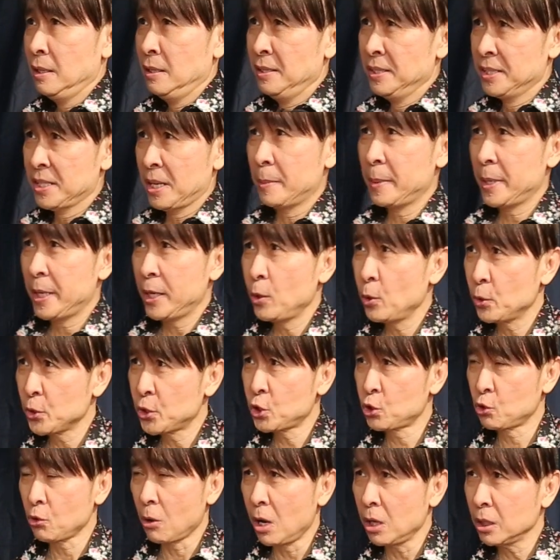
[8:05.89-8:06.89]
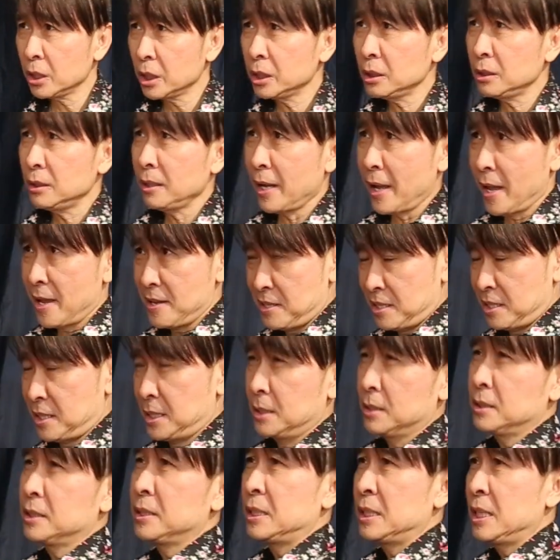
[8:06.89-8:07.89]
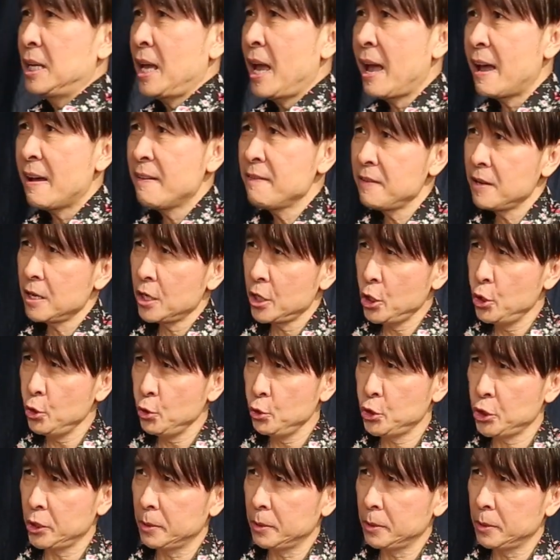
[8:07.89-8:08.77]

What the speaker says: somebody who's stronger, it's still going to have a huge